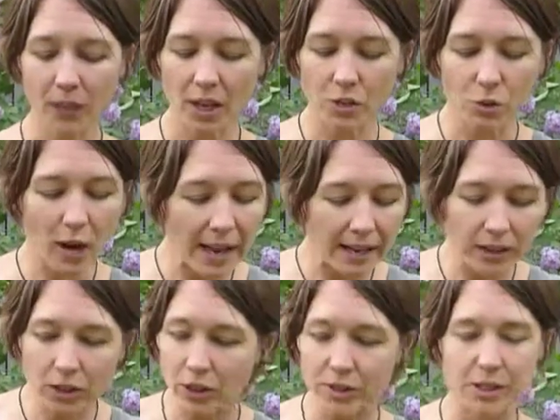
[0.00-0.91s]
and try to
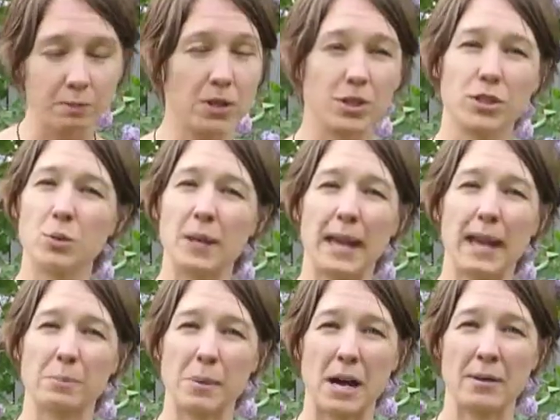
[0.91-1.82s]
learn as much as you
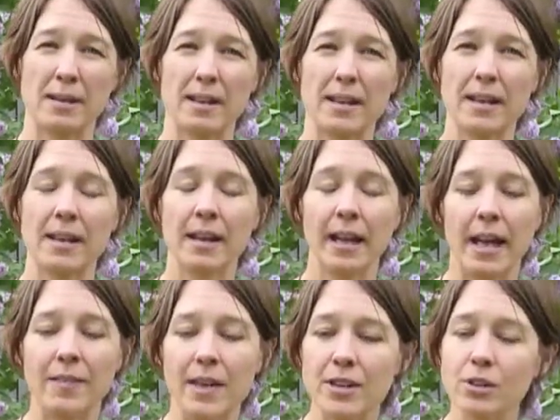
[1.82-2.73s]
can about it.
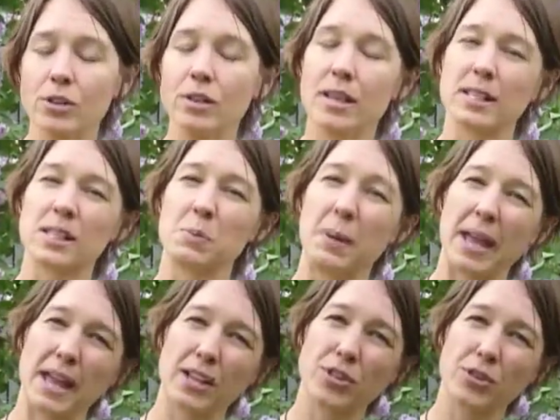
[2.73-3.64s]
And then you're going to
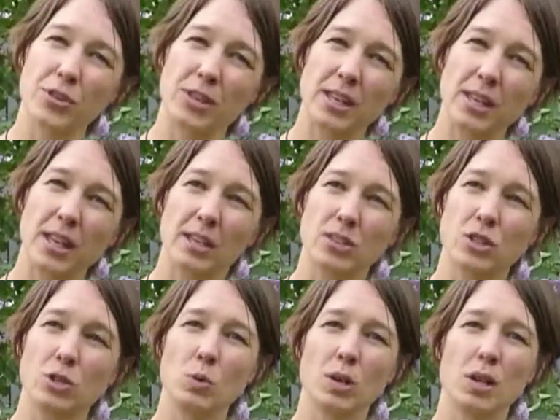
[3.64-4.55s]
expand your thinking
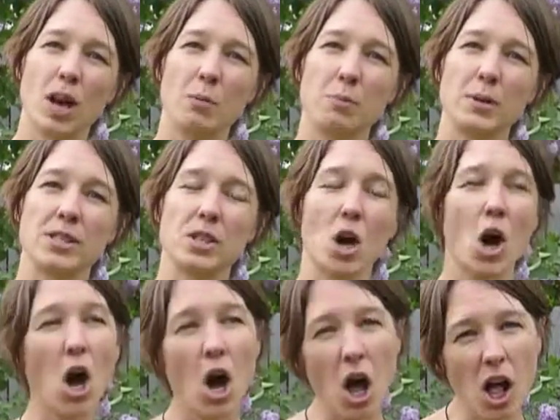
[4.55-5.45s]
to encompass
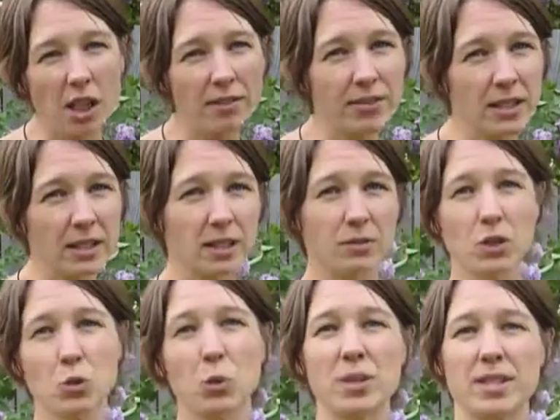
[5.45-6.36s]
all of the
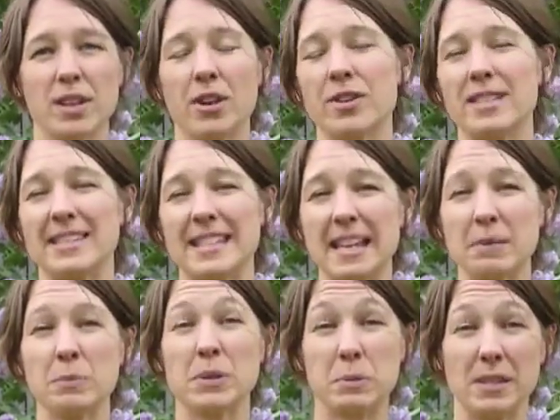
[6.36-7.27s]
individuals that are the
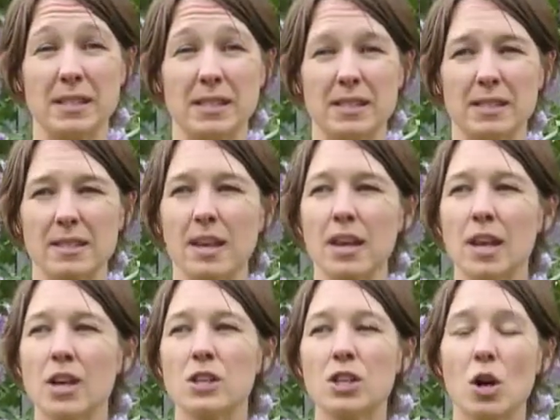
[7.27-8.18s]
same species.
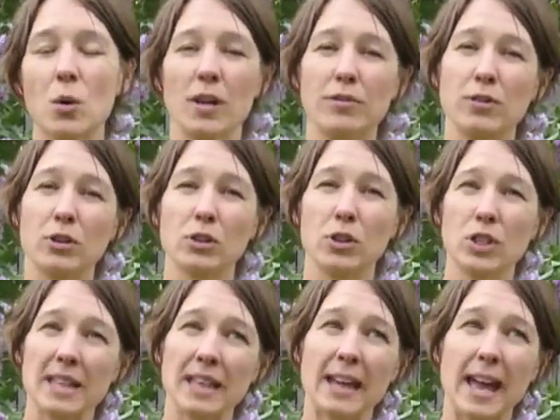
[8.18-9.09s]
So if you're
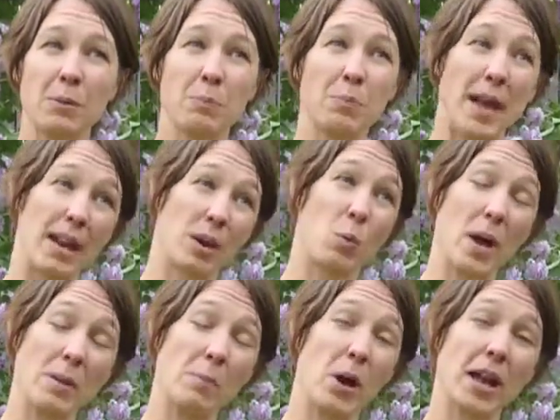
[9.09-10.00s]
looking at a
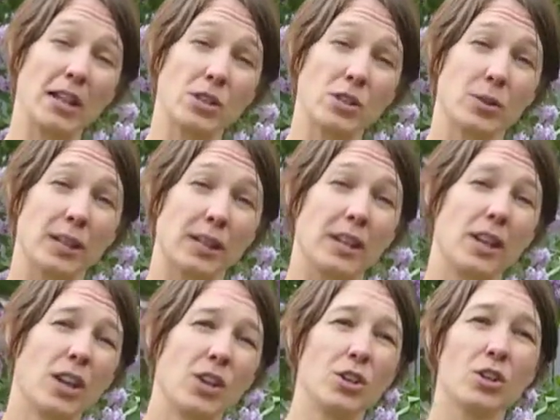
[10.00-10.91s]
white pine tree,
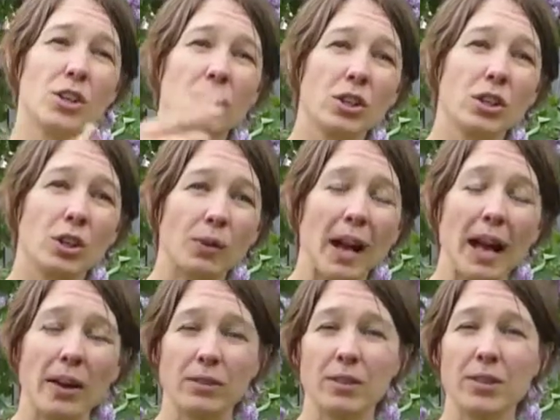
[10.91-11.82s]
you're going to look
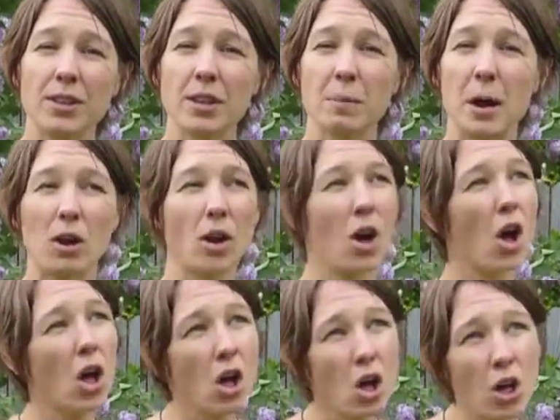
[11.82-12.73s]
around and think about
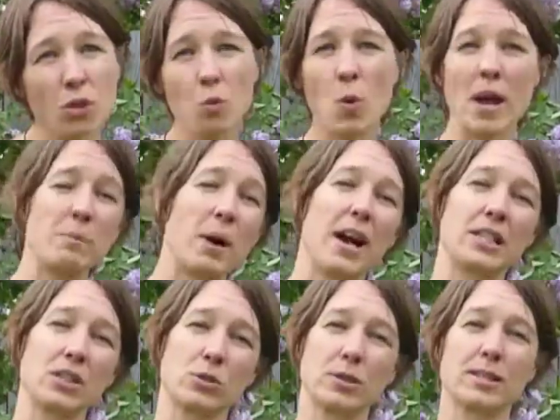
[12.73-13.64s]
all the white
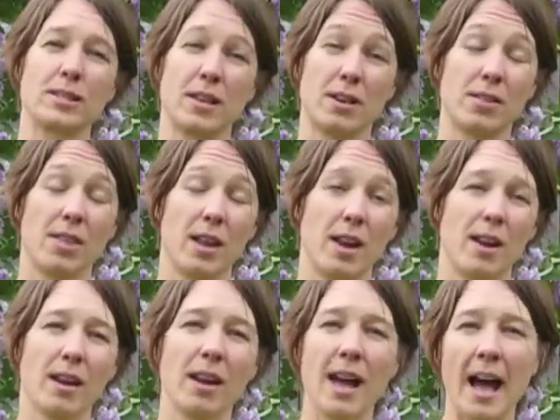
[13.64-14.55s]
pine trees that are
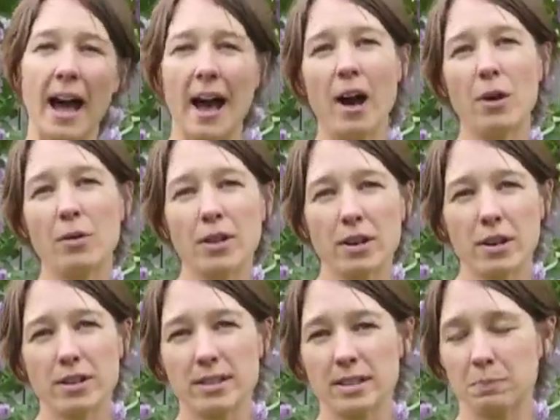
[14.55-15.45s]
there, how
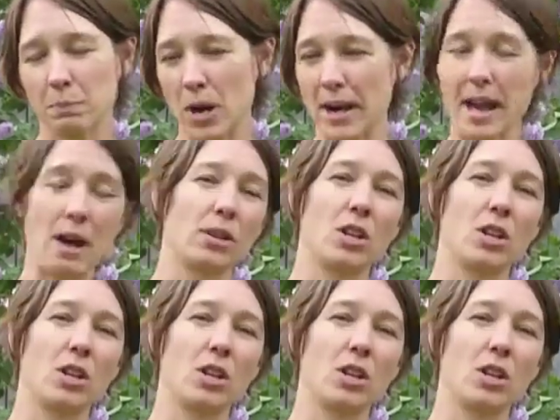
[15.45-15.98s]
they're spread out